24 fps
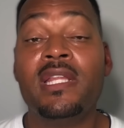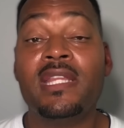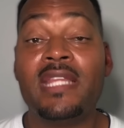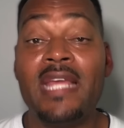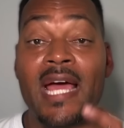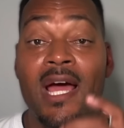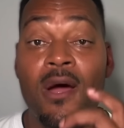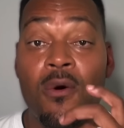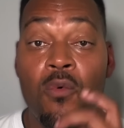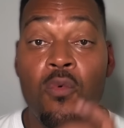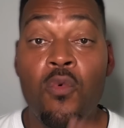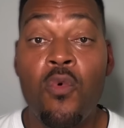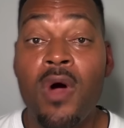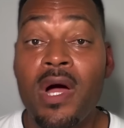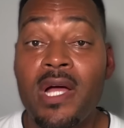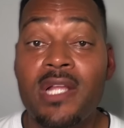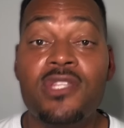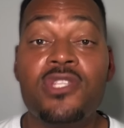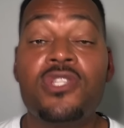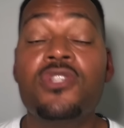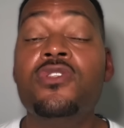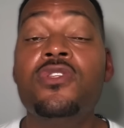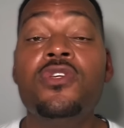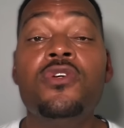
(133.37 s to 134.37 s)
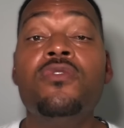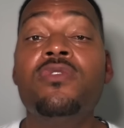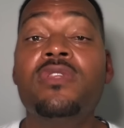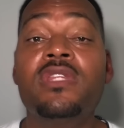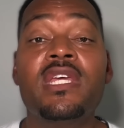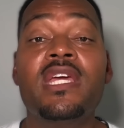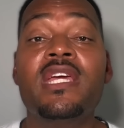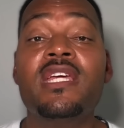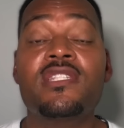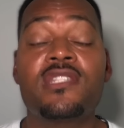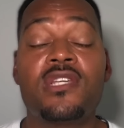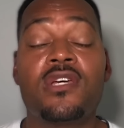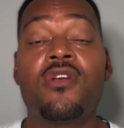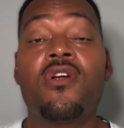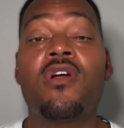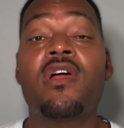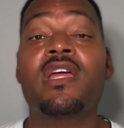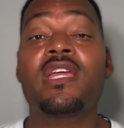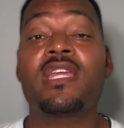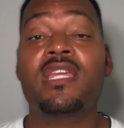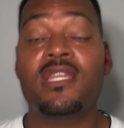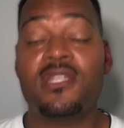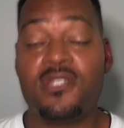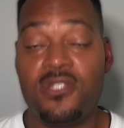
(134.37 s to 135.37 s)
that want to do things that are
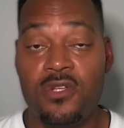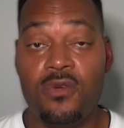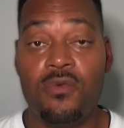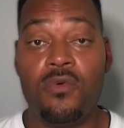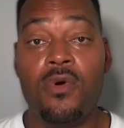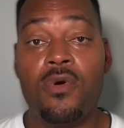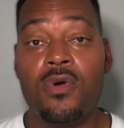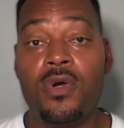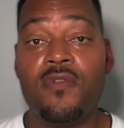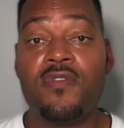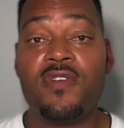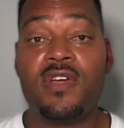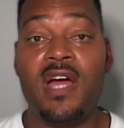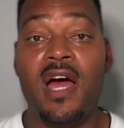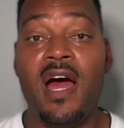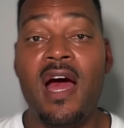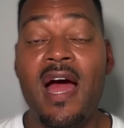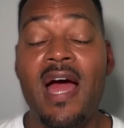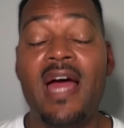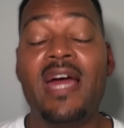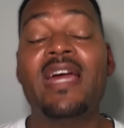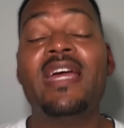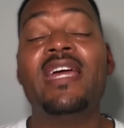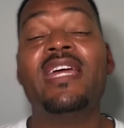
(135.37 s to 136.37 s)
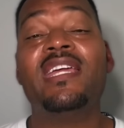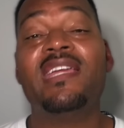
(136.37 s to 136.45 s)
against the word of God,